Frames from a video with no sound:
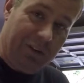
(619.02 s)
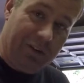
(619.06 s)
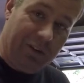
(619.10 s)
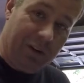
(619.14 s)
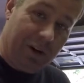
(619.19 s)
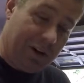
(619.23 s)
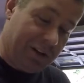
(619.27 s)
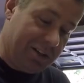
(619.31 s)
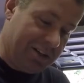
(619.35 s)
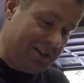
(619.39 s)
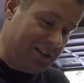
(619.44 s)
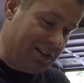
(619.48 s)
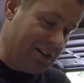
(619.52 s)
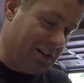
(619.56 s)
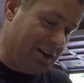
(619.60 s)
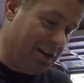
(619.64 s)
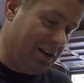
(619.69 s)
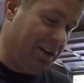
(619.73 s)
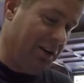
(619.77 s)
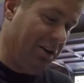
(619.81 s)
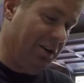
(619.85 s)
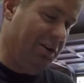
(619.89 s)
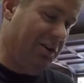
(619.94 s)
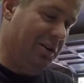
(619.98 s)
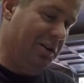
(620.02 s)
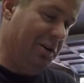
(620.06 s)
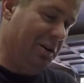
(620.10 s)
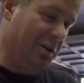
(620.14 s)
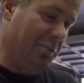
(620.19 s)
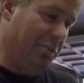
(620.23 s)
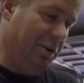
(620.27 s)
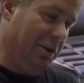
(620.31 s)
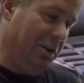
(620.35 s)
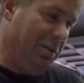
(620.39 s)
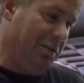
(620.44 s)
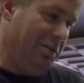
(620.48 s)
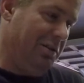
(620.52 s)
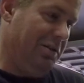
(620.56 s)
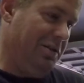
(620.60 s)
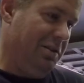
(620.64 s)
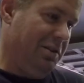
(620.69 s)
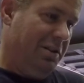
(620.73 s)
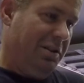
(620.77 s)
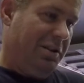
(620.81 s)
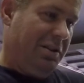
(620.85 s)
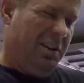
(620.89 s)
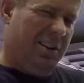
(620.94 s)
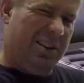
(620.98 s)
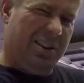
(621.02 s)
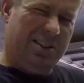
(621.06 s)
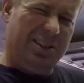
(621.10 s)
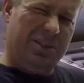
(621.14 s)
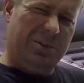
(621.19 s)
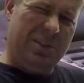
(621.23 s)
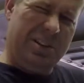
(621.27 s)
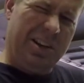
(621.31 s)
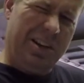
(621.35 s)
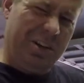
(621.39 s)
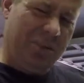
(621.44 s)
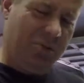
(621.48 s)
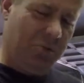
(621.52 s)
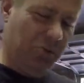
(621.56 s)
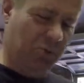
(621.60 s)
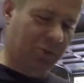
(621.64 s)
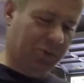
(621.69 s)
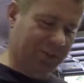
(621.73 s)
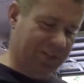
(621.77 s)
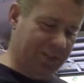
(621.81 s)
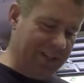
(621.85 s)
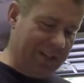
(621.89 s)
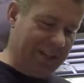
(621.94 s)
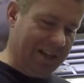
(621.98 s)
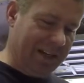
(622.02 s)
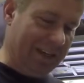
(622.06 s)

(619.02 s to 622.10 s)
you've already seen it on the car, but it's always kind of cool seeing